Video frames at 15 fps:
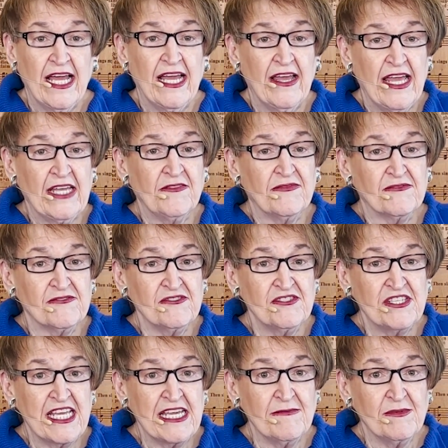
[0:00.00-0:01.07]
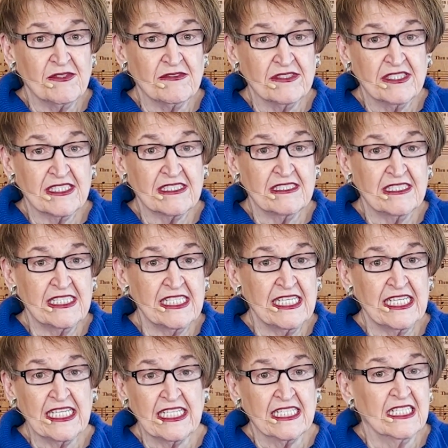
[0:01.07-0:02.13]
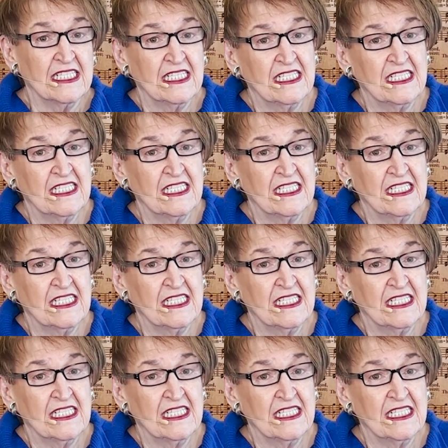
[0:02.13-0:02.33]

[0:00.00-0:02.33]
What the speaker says: In 1 Samuel 16,